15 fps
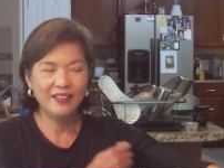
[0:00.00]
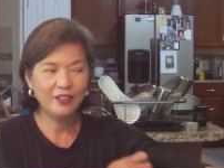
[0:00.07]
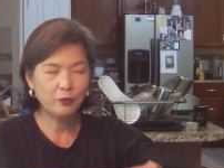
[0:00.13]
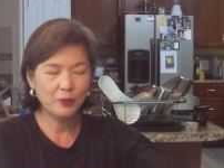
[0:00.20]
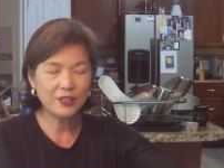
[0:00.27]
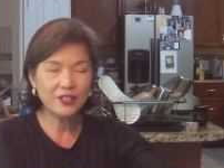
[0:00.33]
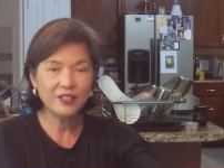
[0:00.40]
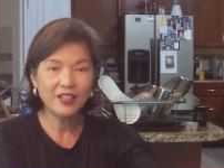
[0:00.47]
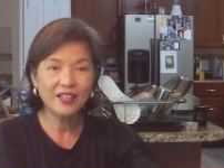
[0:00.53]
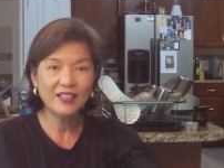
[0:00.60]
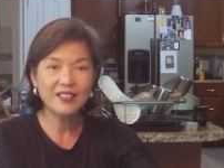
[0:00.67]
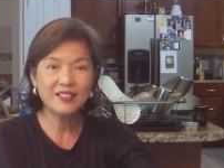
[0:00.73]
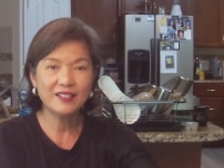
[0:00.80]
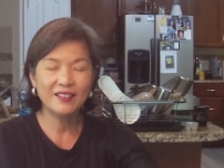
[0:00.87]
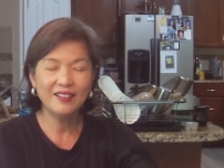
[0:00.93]
it was
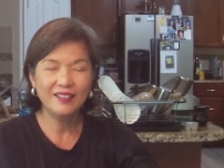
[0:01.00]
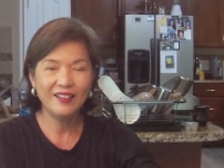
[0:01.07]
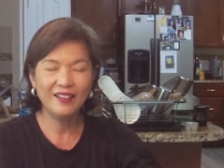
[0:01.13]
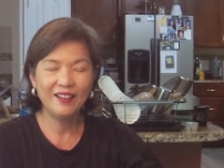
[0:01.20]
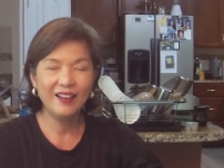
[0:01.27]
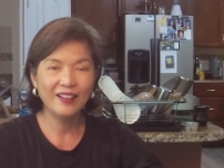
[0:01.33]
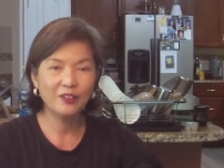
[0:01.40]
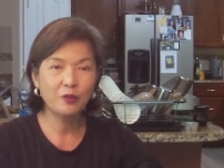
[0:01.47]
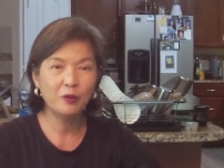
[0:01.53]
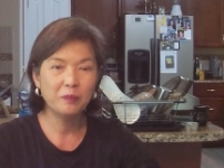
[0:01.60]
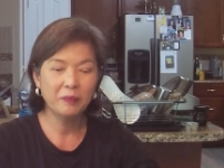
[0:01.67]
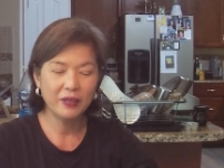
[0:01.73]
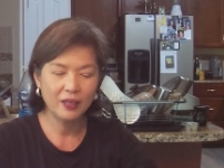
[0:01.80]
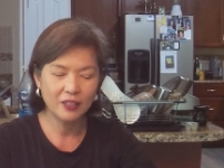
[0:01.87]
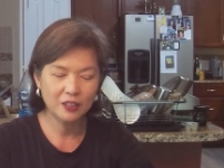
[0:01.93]
nice. And I
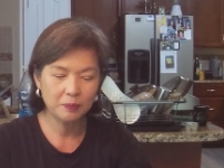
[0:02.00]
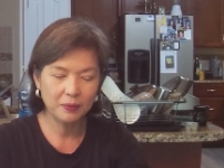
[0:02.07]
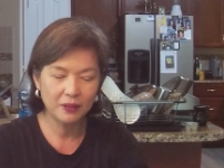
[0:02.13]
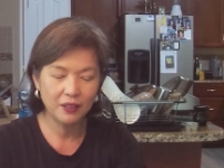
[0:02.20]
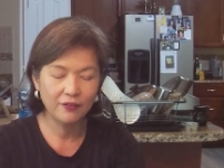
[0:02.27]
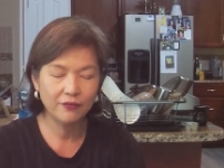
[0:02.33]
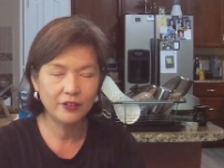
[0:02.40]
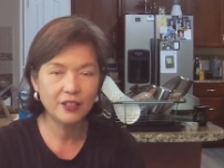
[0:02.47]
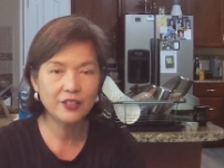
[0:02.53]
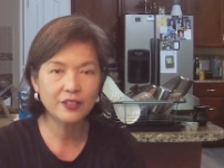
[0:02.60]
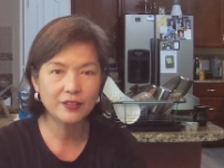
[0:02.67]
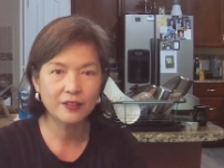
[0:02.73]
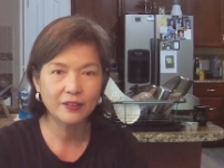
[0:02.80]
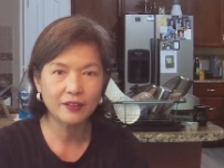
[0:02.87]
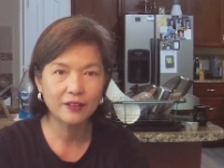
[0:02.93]
told my husband, if
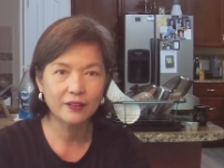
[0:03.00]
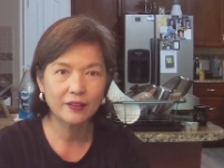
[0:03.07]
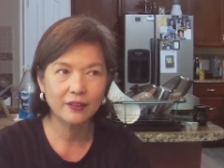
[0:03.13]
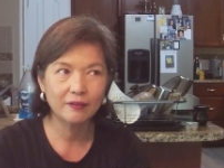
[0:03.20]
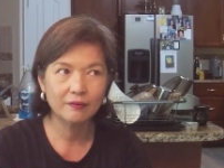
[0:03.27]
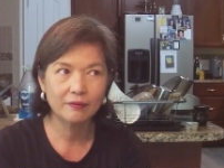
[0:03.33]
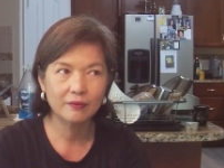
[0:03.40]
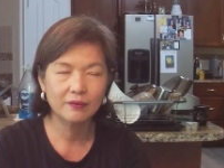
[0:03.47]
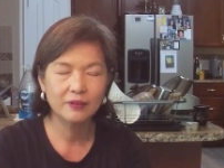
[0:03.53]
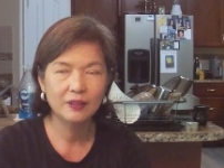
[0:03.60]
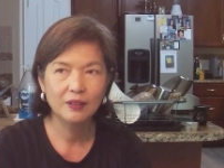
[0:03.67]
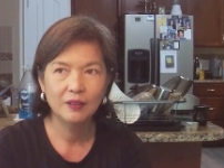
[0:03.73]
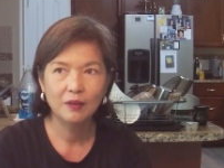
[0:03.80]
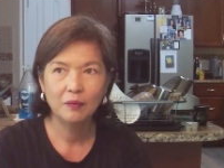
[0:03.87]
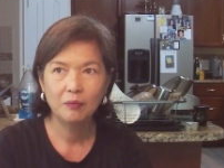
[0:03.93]
this is gonna get
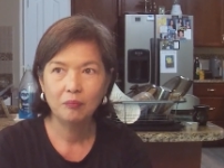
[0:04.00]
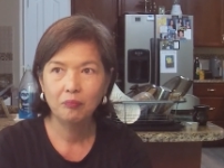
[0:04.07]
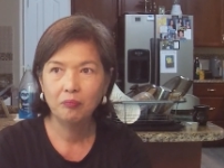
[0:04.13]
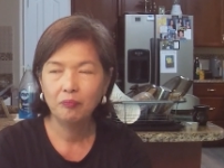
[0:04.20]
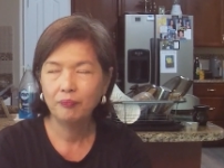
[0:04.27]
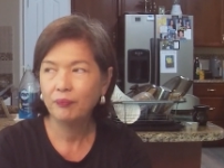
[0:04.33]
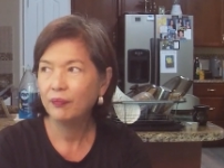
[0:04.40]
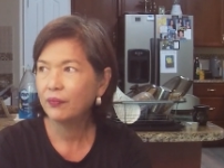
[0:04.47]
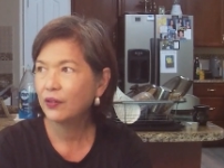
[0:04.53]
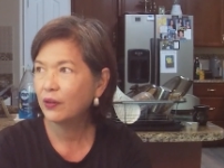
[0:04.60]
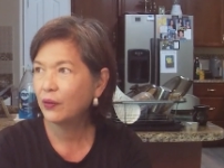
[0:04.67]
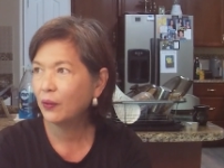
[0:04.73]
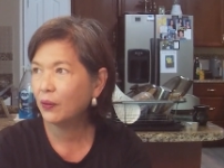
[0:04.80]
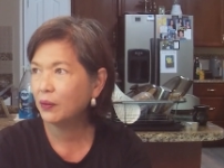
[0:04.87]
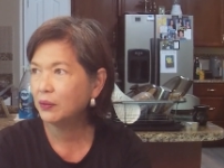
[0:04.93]

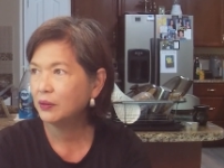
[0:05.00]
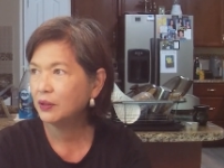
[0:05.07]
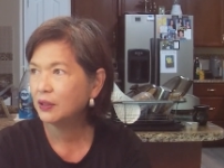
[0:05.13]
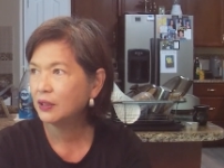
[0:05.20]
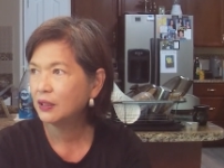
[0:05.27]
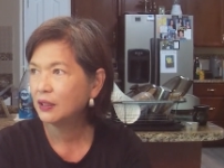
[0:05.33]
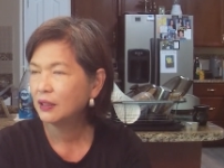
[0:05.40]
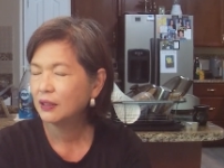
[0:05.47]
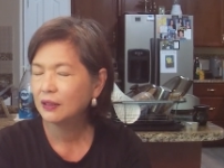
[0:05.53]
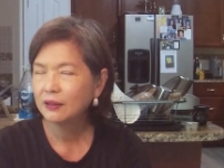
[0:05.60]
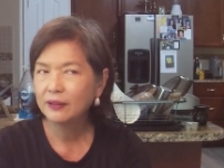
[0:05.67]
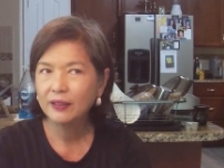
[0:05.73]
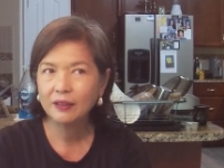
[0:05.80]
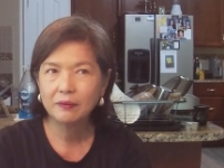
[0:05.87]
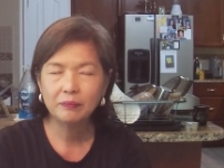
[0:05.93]
you know,
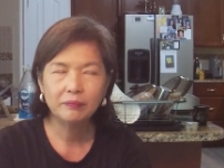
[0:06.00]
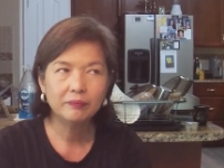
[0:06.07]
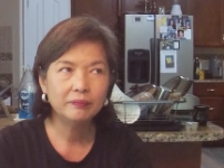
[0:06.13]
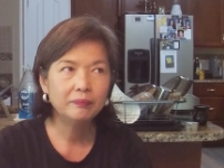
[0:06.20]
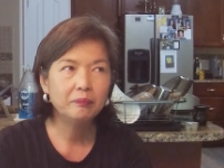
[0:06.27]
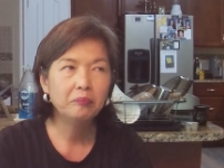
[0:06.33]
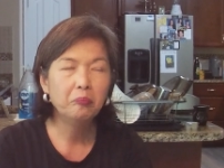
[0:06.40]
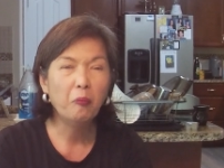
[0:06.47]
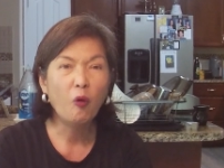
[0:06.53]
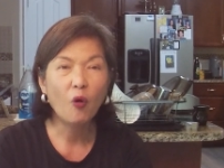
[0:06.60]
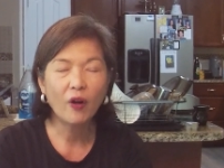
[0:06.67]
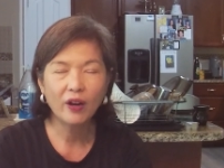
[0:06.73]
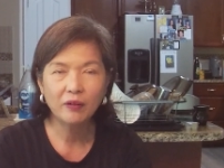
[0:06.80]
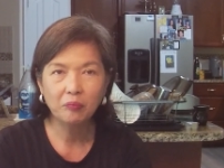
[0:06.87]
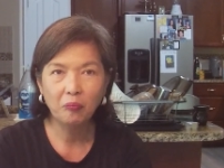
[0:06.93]
get
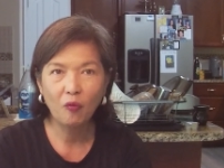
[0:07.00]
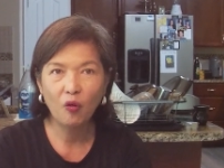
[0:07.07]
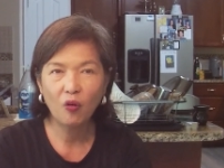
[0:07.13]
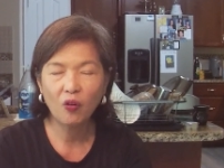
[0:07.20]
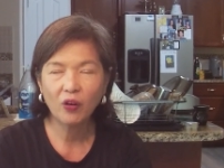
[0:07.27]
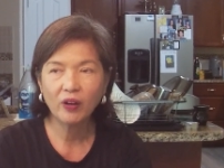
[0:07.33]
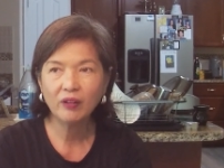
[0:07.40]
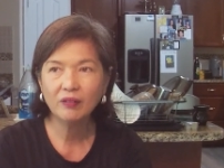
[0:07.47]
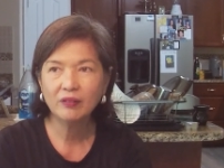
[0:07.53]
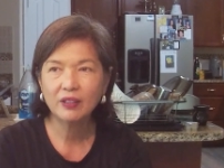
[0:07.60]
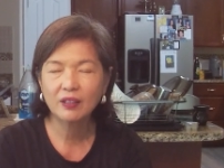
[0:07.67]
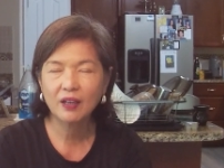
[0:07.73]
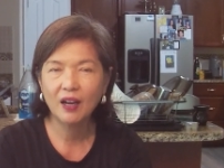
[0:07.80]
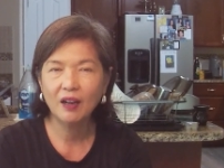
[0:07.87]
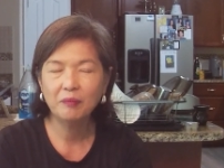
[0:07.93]
more and more
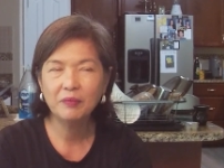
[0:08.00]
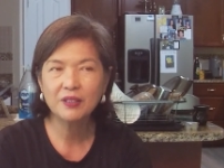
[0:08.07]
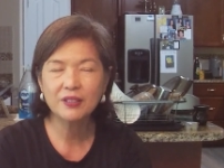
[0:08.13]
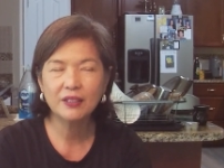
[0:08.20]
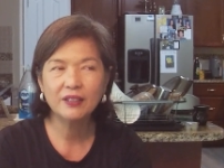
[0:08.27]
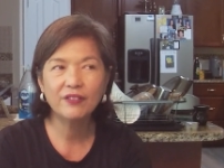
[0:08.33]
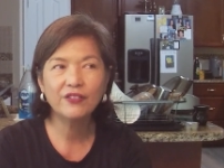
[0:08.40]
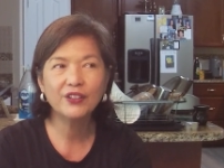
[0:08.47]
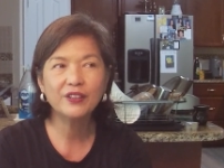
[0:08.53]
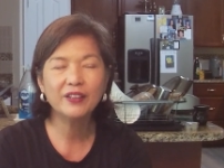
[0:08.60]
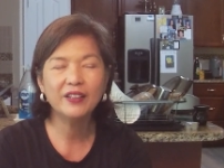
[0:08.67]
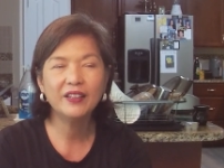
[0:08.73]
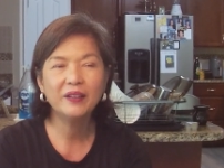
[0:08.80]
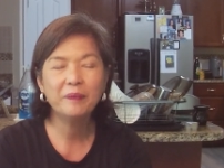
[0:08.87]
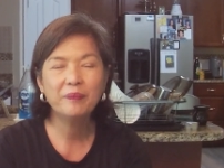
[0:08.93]
the comments and
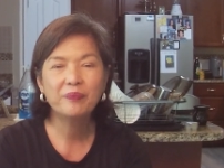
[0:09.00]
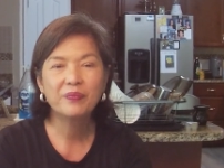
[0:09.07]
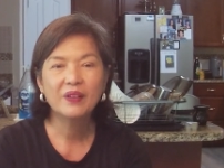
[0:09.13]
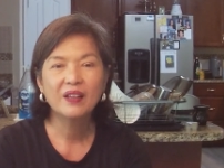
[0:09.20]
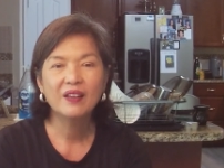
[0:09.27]
everything.